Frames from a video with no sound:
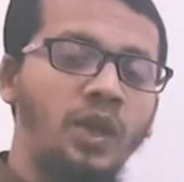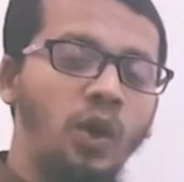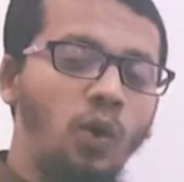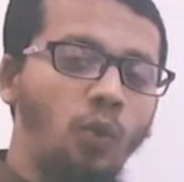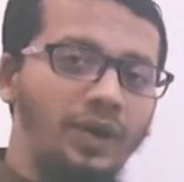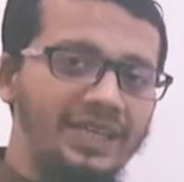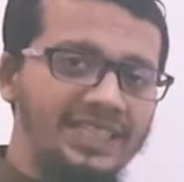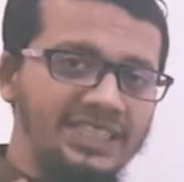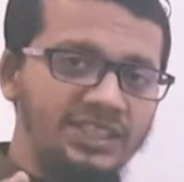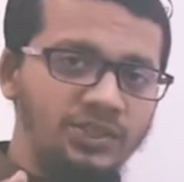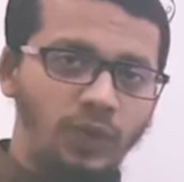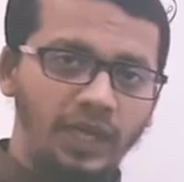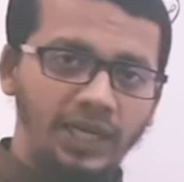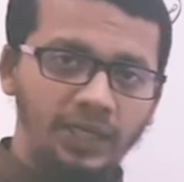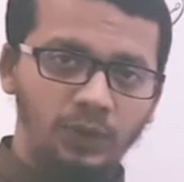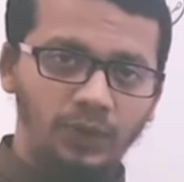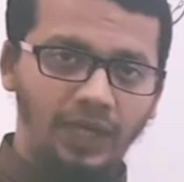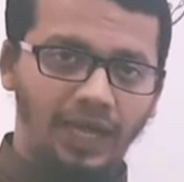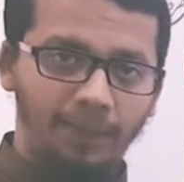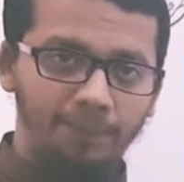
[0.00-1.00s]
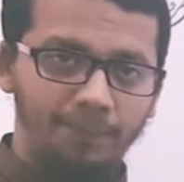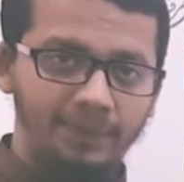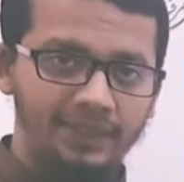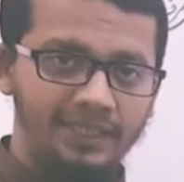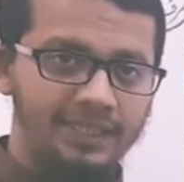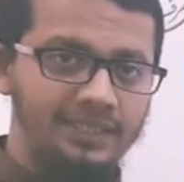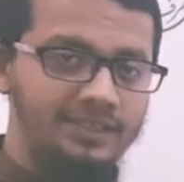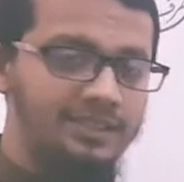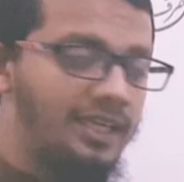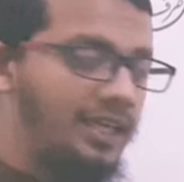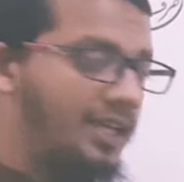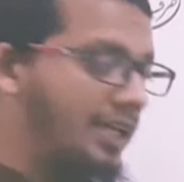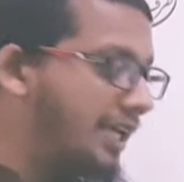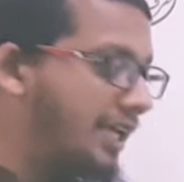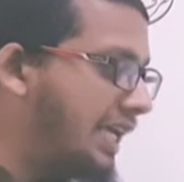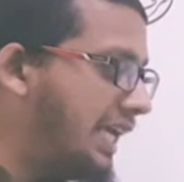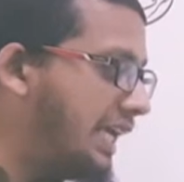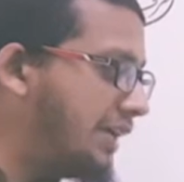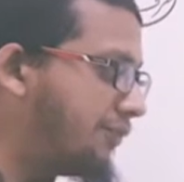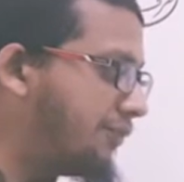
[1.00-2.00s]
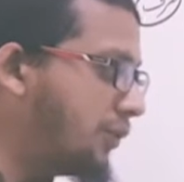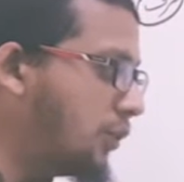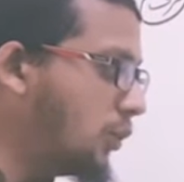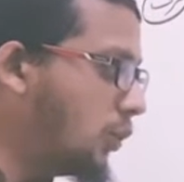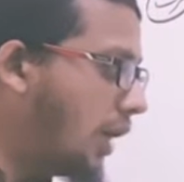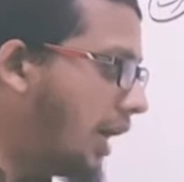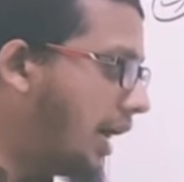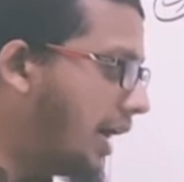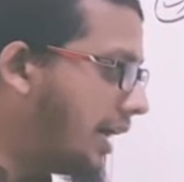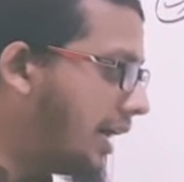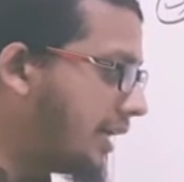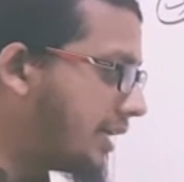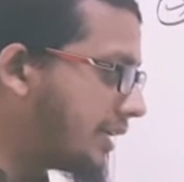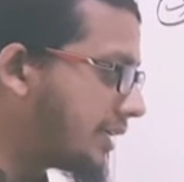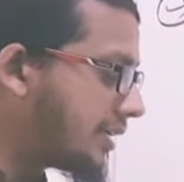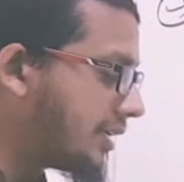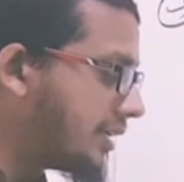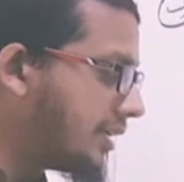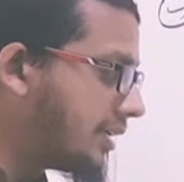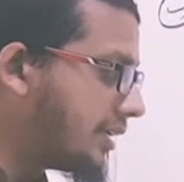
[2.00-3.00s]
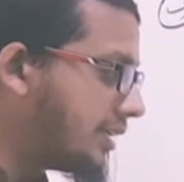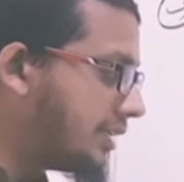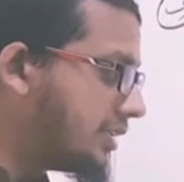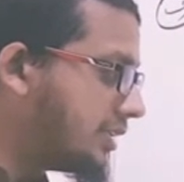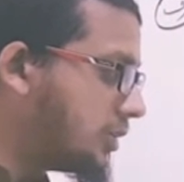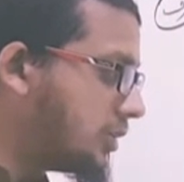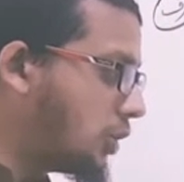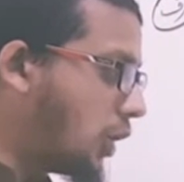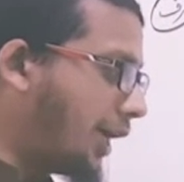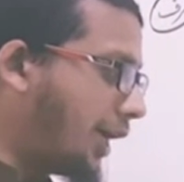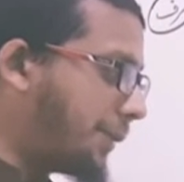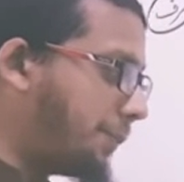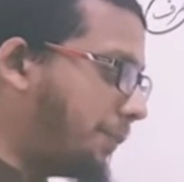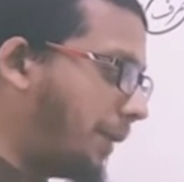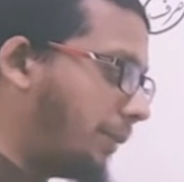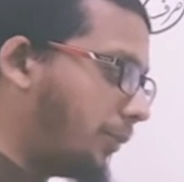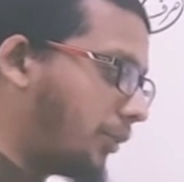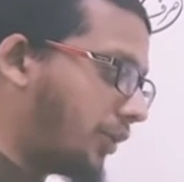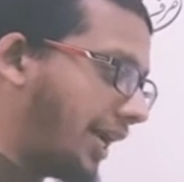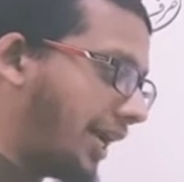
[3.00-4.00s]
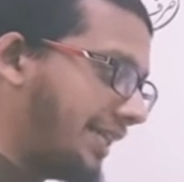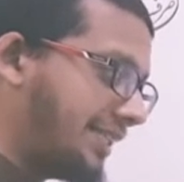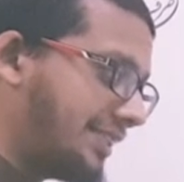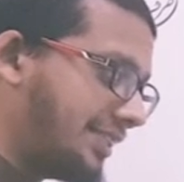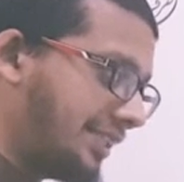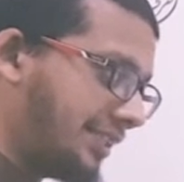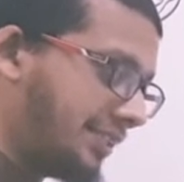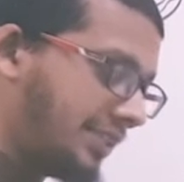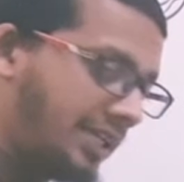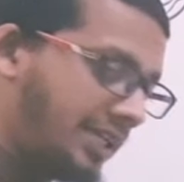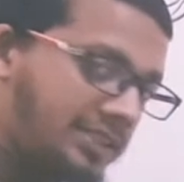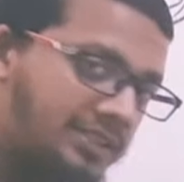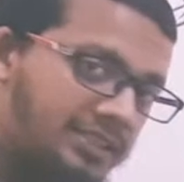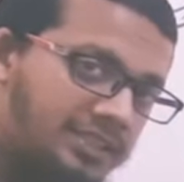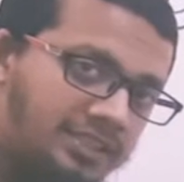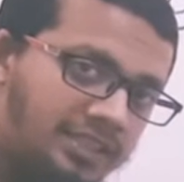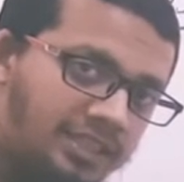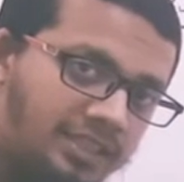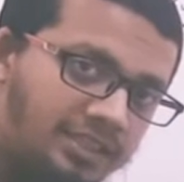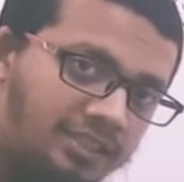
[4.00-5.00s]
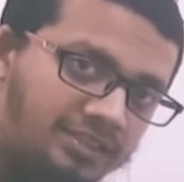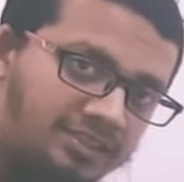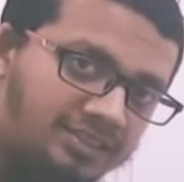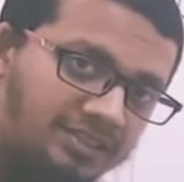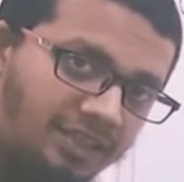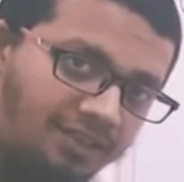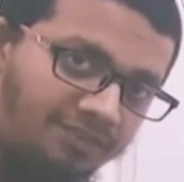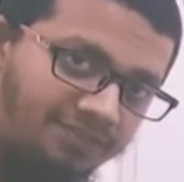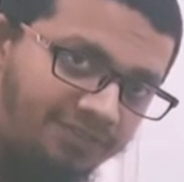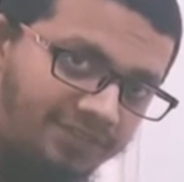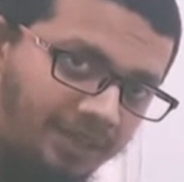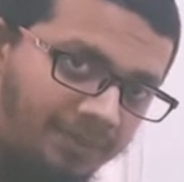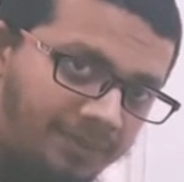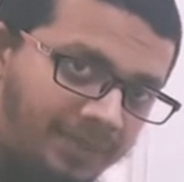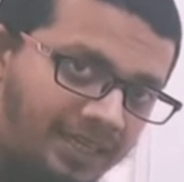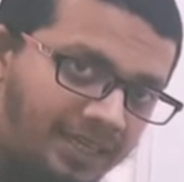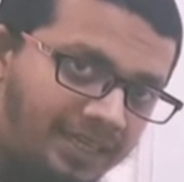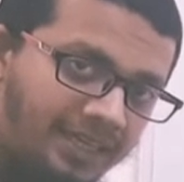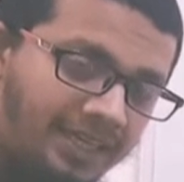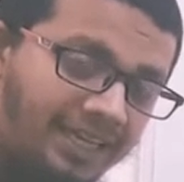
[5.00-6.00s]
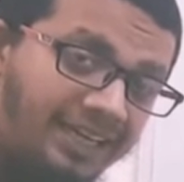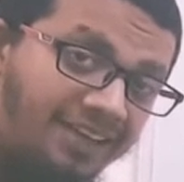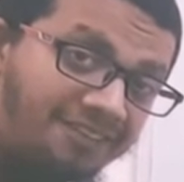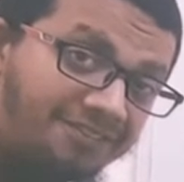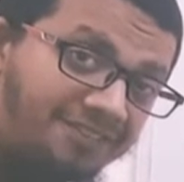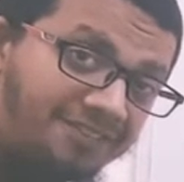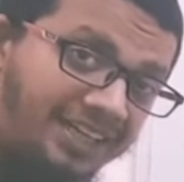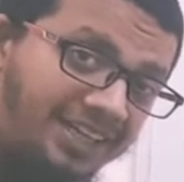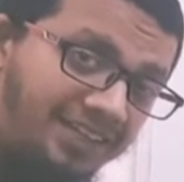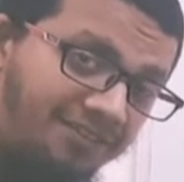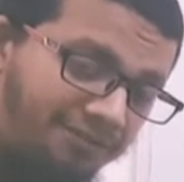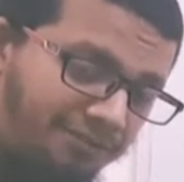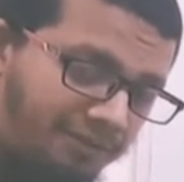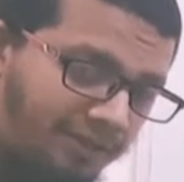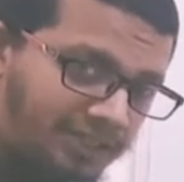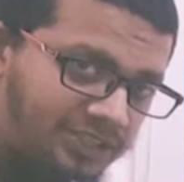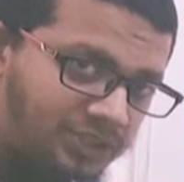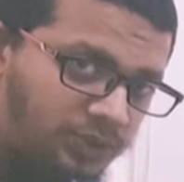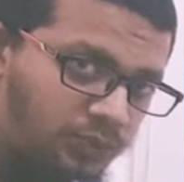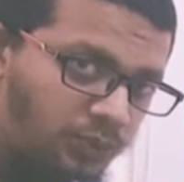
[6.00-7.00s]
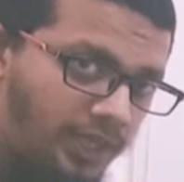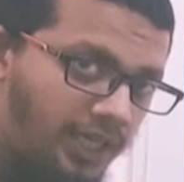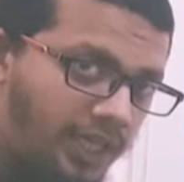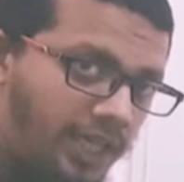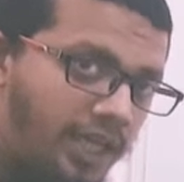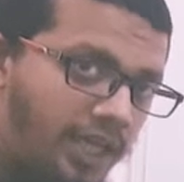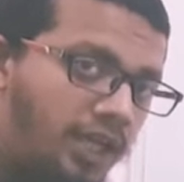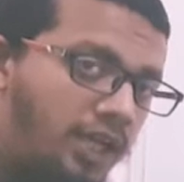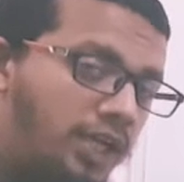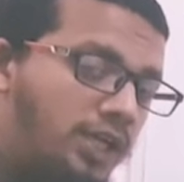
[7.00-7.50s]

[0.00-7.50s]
What is going to happen is, if you are not memorizing this Sarf Kabir in a very fast way,